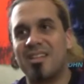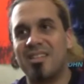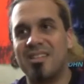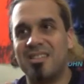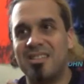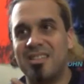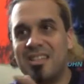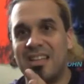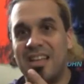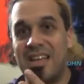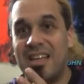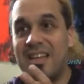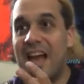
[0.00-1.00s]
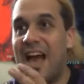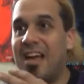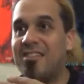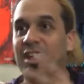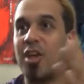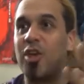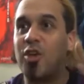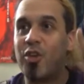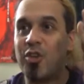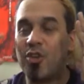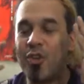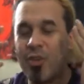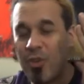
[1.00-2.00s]
Uh, it has a
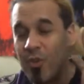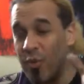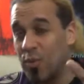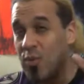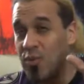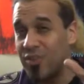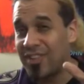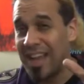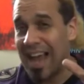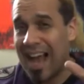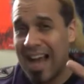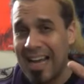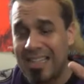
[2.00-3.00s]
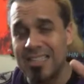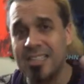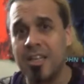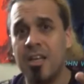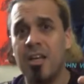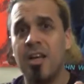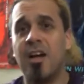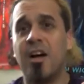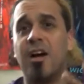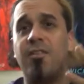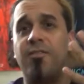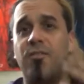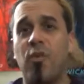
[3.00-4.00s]
huge cast
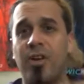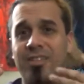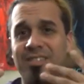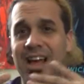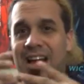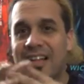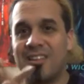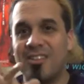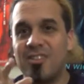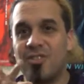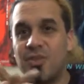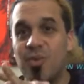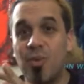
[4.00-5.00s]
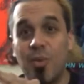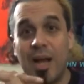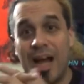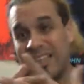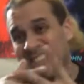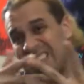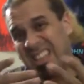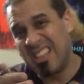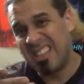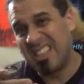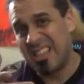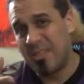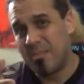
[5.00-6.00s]
of voice actors who
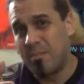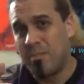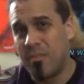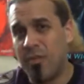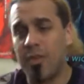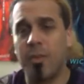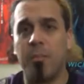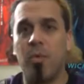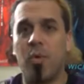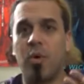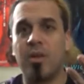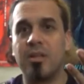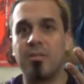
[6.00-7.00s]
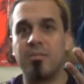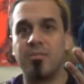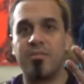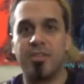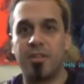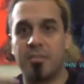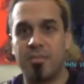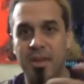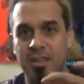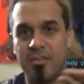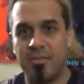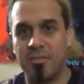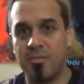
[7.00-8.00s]
actually did for the more for the
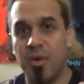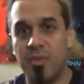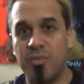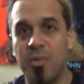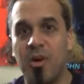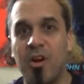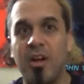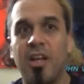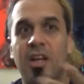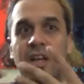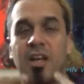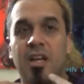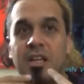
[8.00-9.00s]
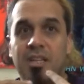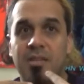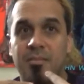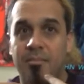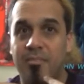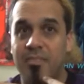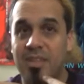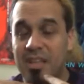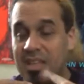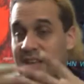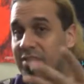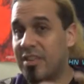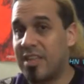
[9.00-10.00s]
best most part
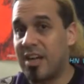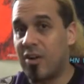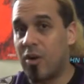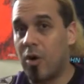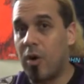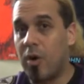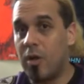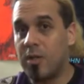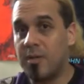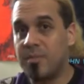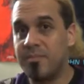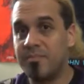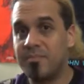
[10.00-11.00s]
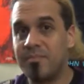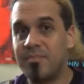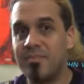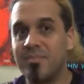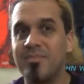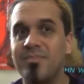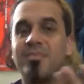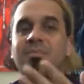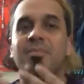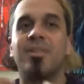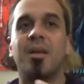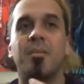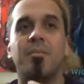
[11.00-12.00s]
give it their all
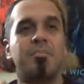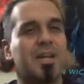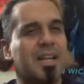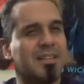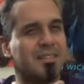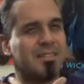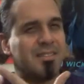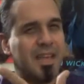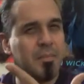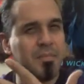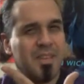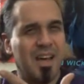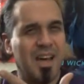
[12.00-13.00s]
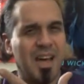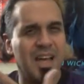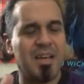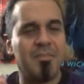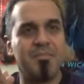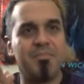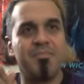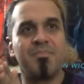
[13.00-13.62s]
but at the same time